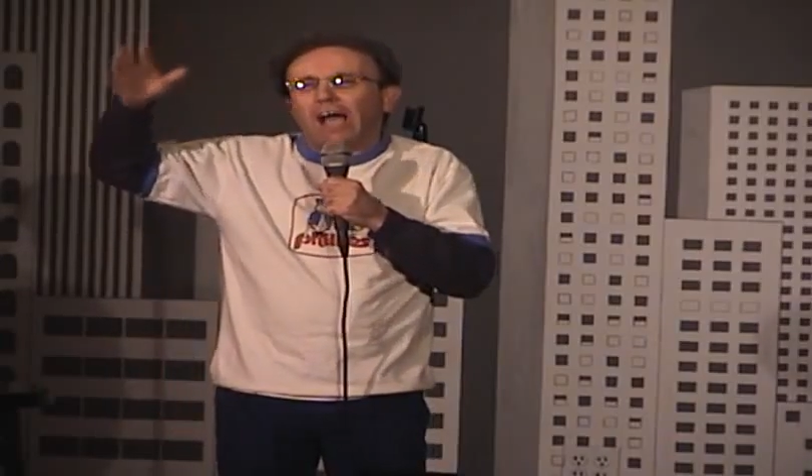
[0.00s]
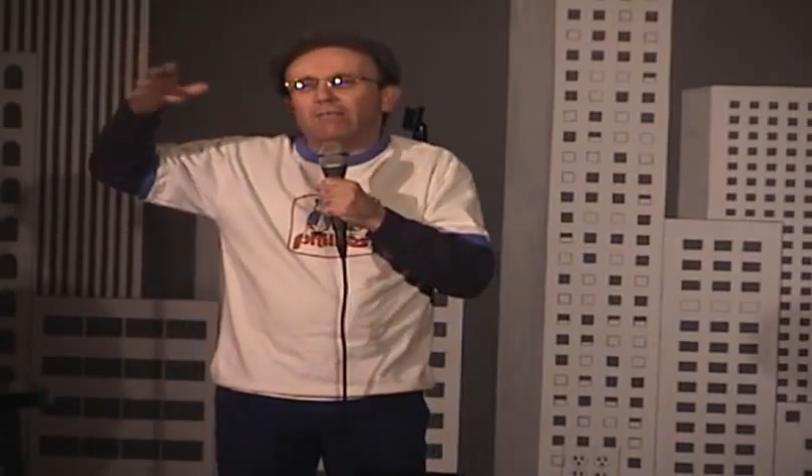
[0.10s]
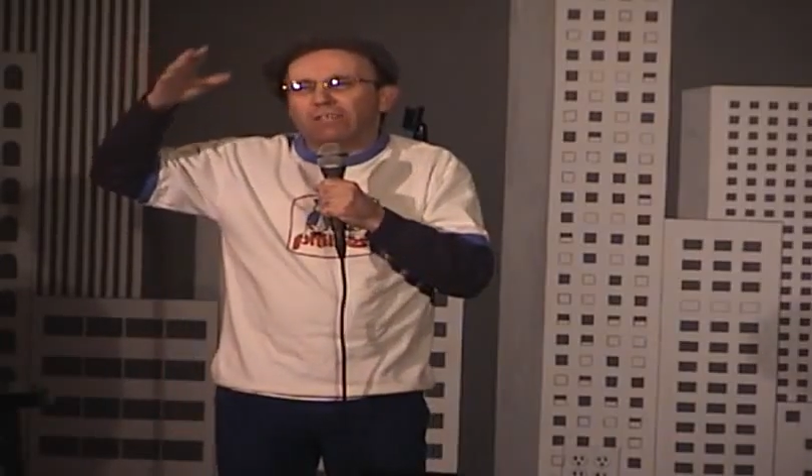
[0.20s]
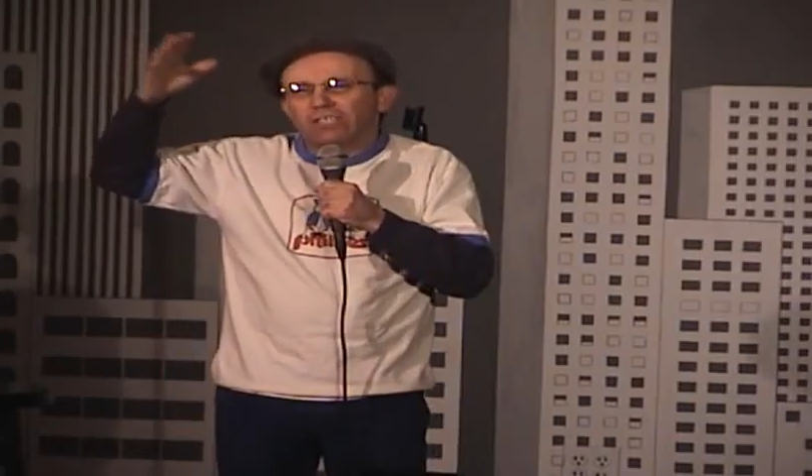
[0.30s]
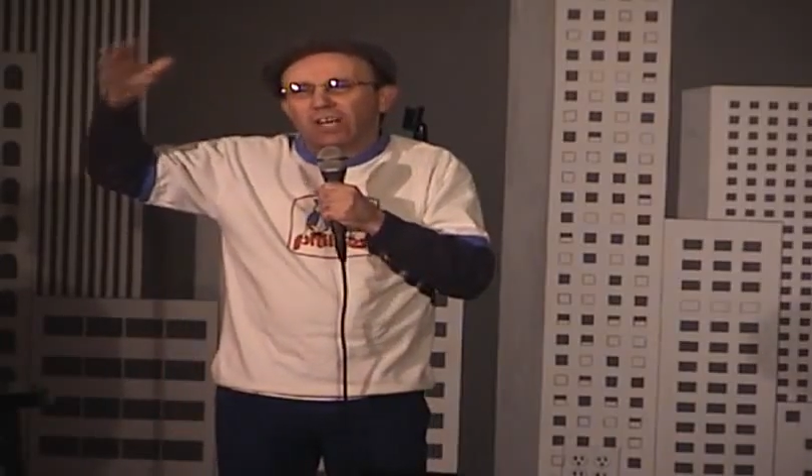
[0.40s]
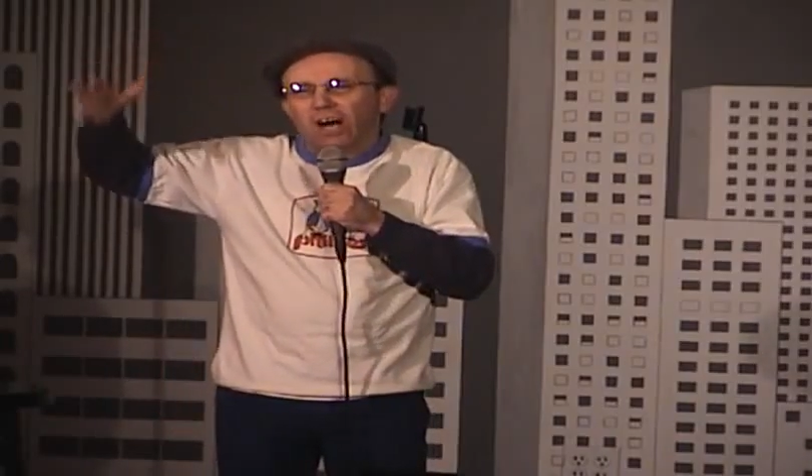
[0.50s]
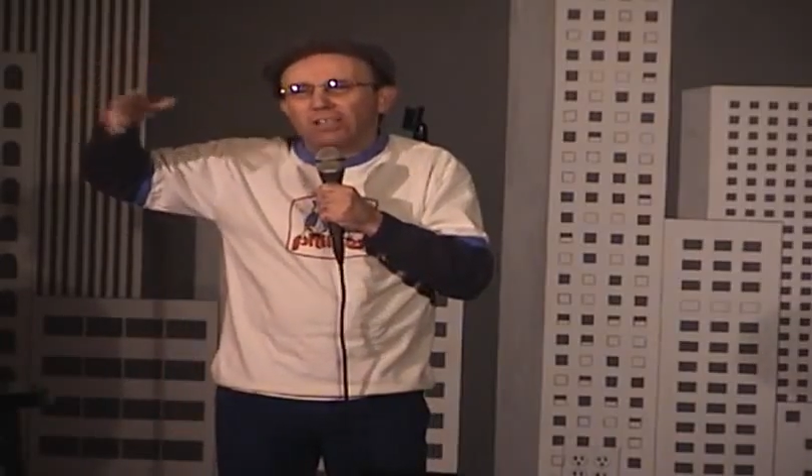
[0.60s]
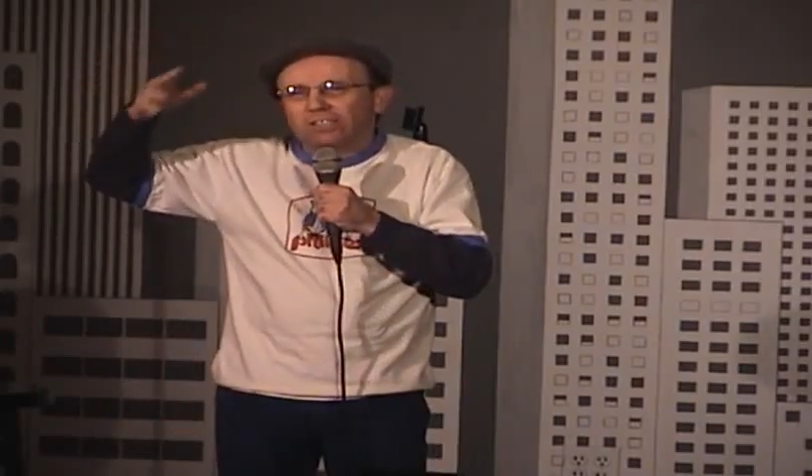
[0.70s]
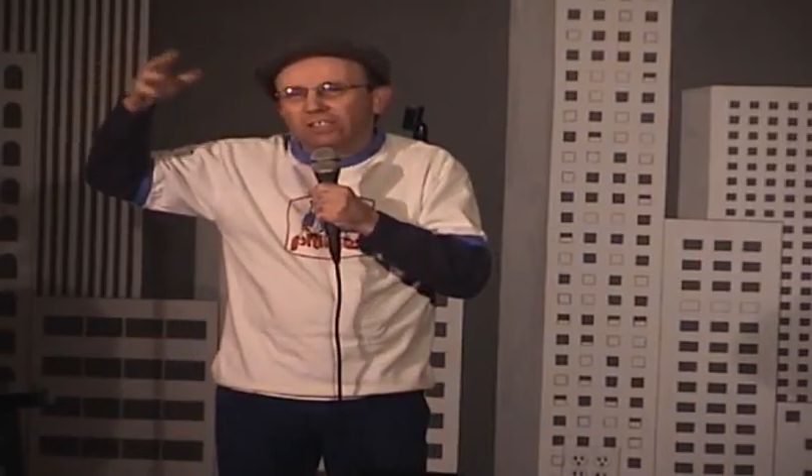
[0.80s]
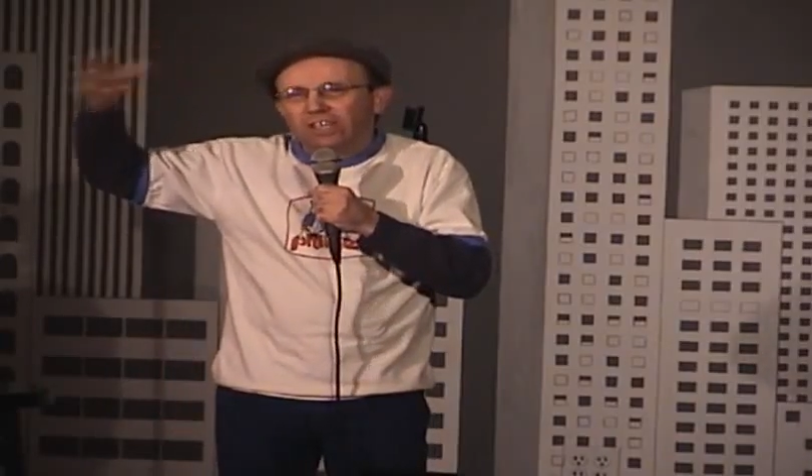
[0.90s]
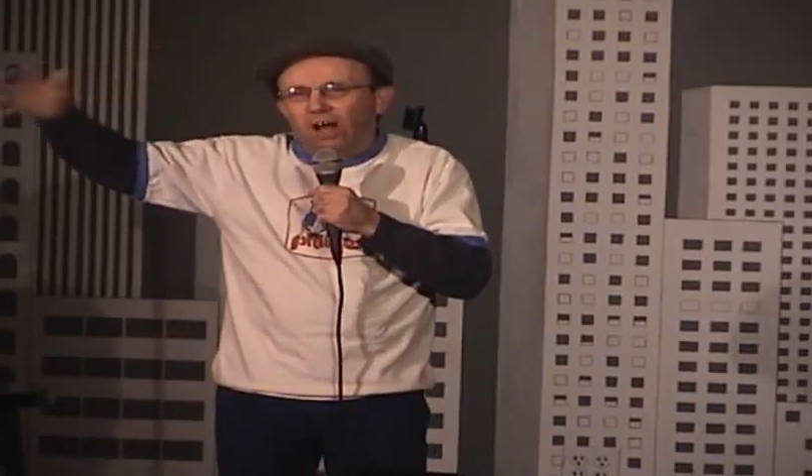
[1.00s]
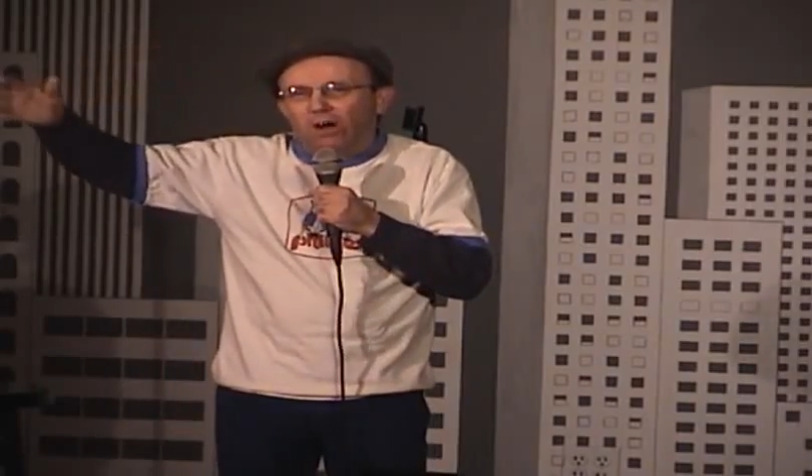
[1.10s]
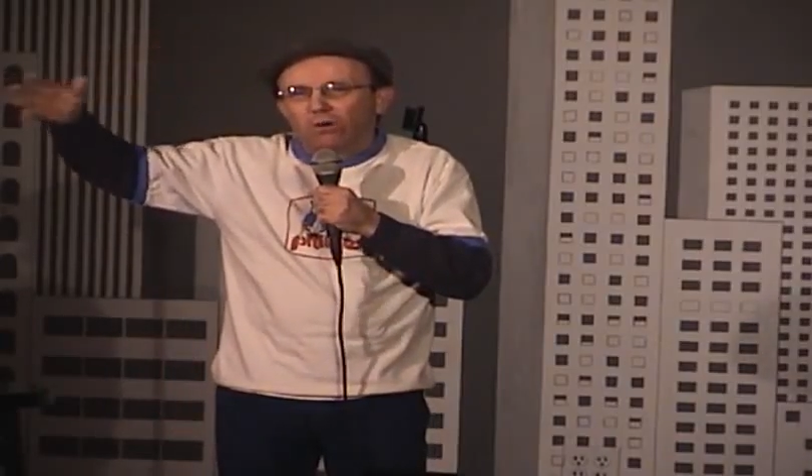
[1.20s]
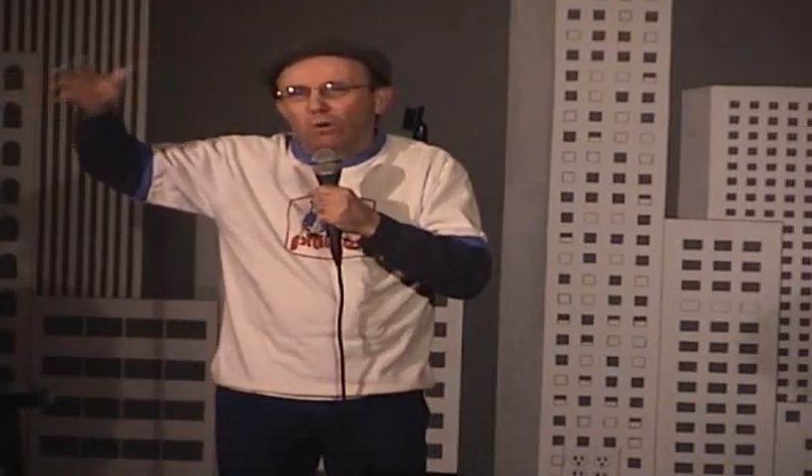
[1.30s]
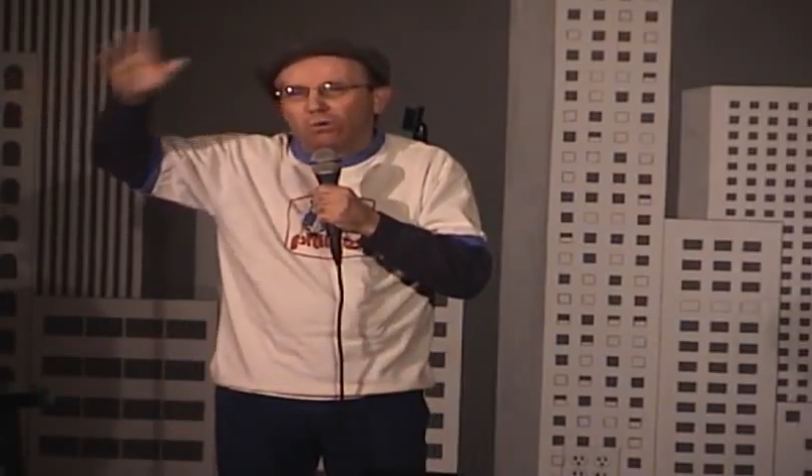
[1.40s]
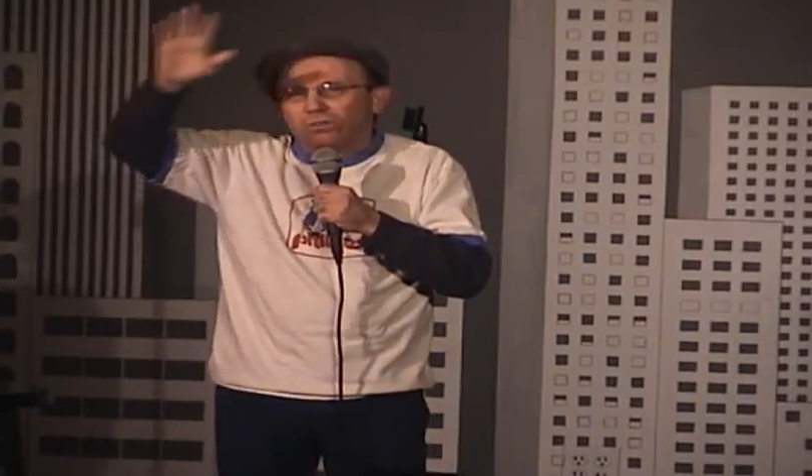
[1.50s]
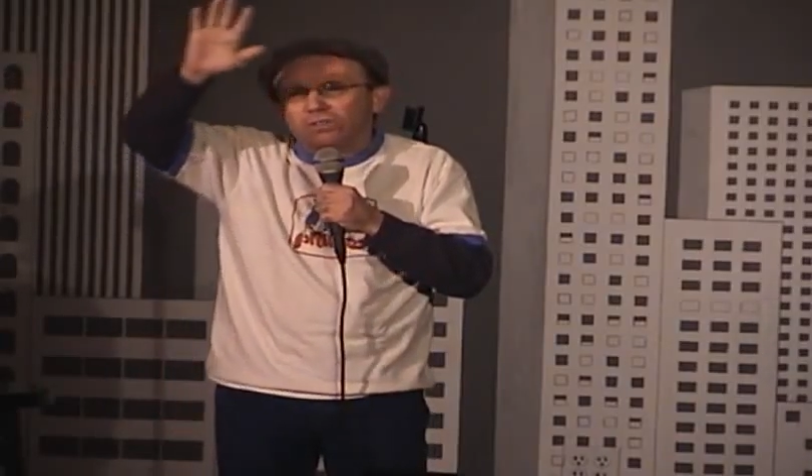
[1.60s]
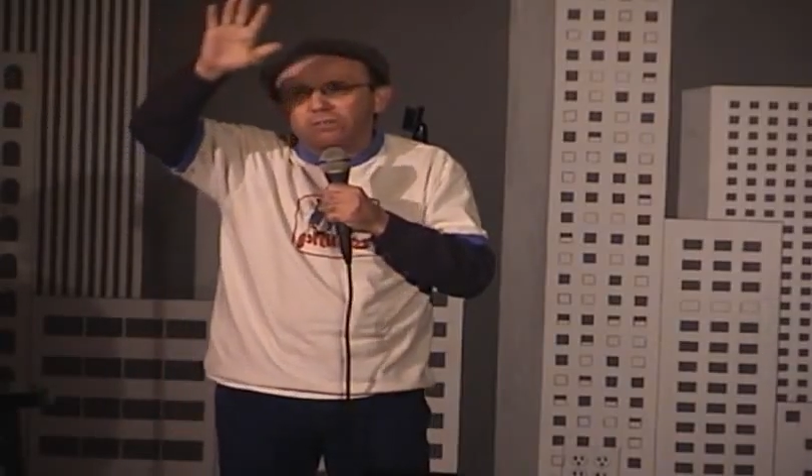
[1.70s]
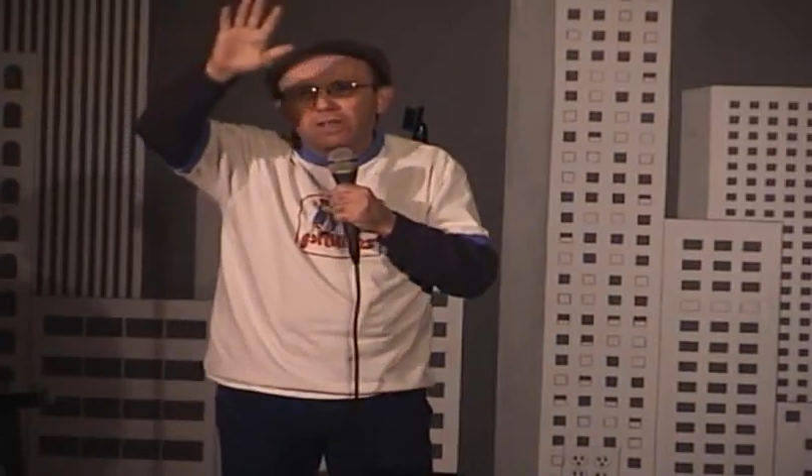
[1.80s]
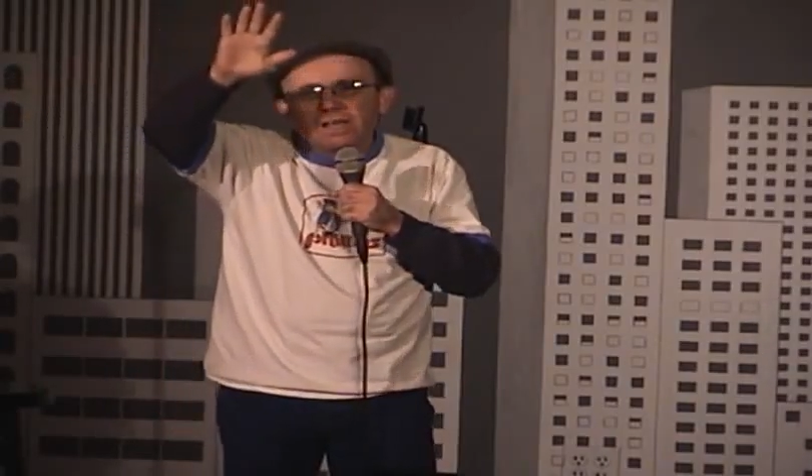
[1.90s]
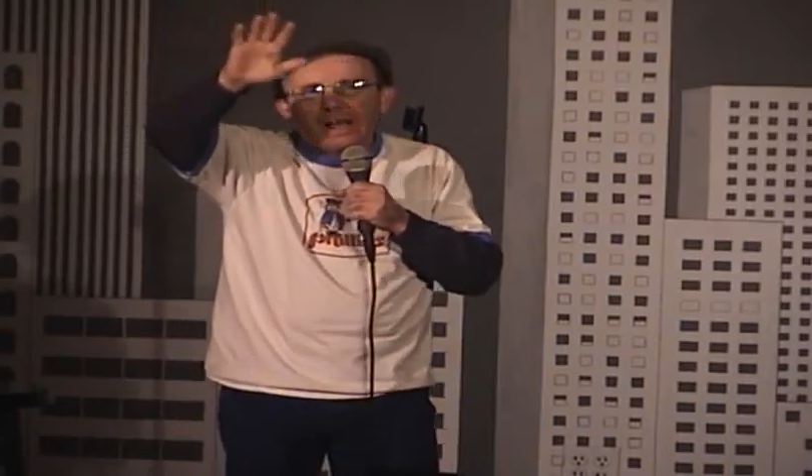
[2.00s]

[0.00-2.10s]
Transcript: Irish cousins and uncles